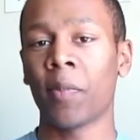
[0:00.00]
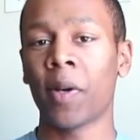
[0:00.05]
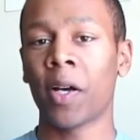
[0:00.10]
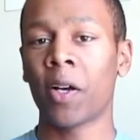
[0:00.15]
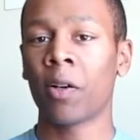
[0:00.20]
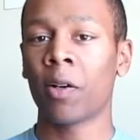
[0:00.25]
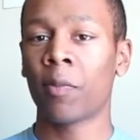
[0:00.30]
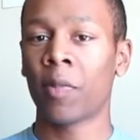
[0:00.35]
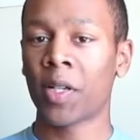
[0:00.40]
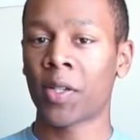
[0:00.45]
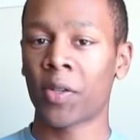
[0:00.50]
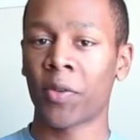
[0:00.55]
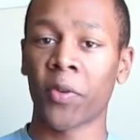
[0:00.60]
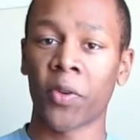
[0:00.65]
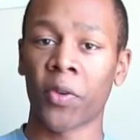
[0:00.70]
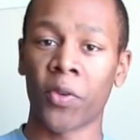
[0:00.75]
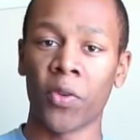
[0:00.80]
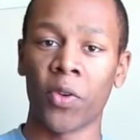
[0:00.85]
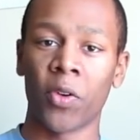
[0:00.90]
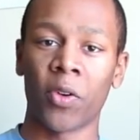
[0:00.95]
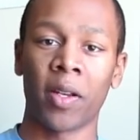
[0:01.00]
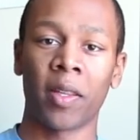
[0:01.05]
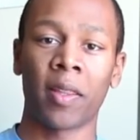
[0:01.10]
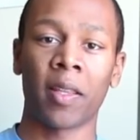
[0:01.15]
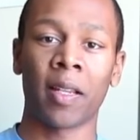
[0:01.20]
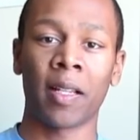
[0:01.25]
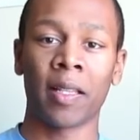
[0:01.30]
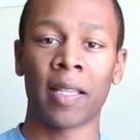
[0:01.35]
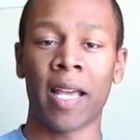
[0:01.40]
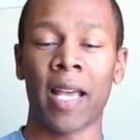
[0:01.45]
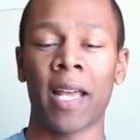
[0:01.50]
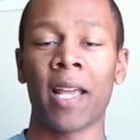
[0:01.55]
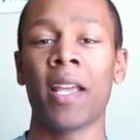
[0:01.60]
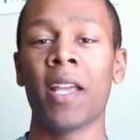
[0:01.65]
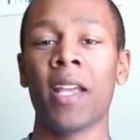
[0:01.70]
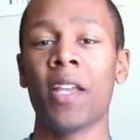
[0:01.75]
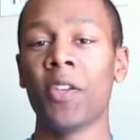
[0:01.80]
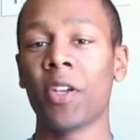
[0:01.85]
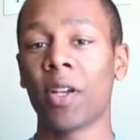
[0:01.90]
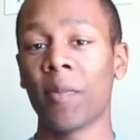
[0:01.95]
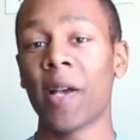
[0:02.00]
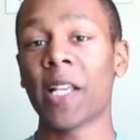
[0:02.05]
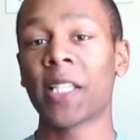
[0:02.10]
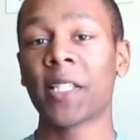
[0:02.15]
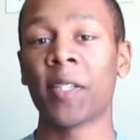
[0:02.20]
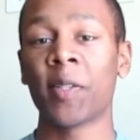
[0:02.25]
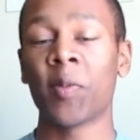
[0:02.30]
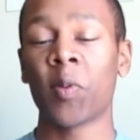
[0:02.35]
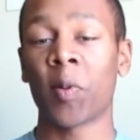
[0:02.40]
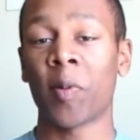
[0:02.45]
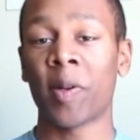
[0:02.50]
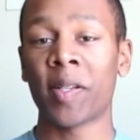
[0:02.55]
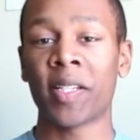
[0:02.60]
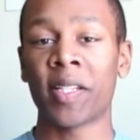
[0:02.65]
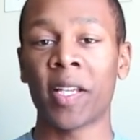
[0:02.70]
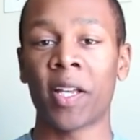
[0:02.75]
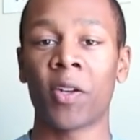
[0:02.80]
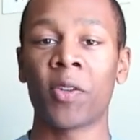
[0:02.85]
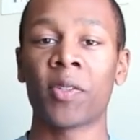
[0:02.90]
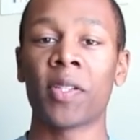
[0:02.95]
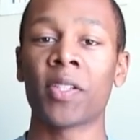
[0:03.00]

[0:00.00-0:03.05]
about your recruiter or anything like that, you can message me on my channel.